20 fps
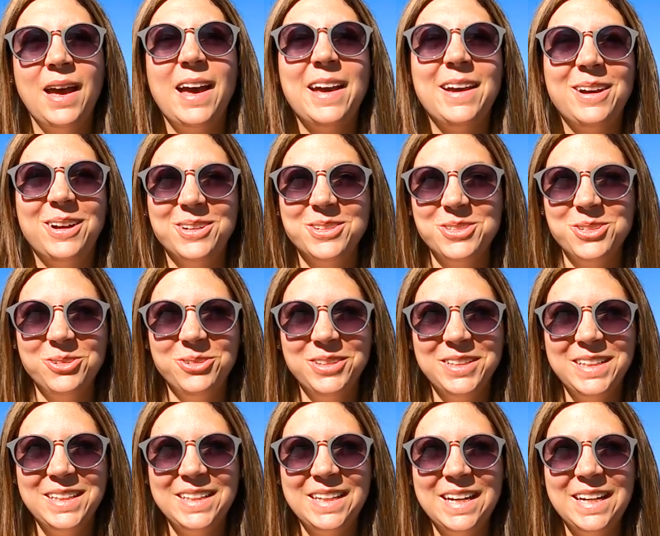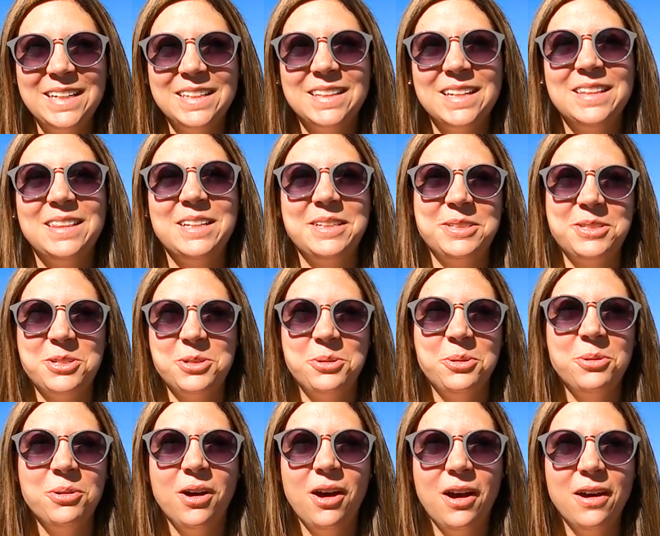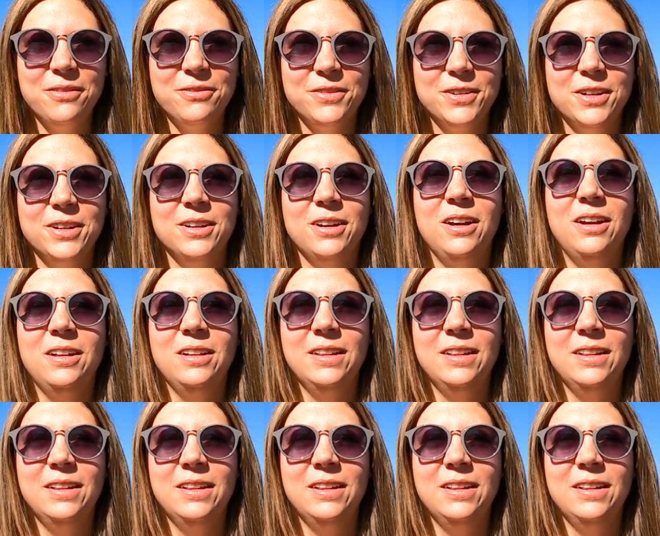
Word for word: I also really like that they do offer